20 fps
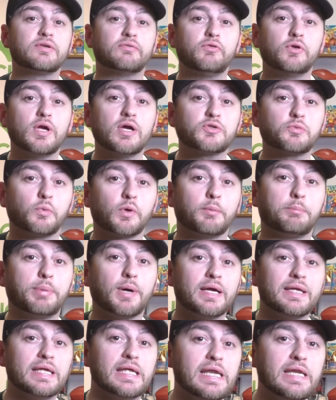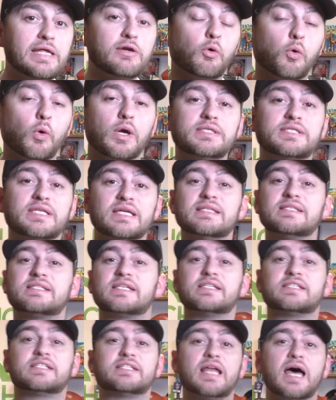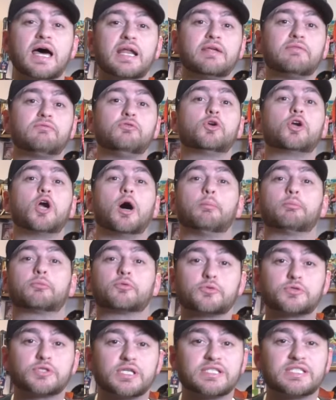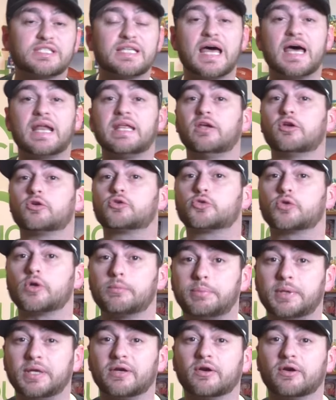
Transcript: If you guys want to buy any coins in Cincinnati, if you come through Cincinnati, a trip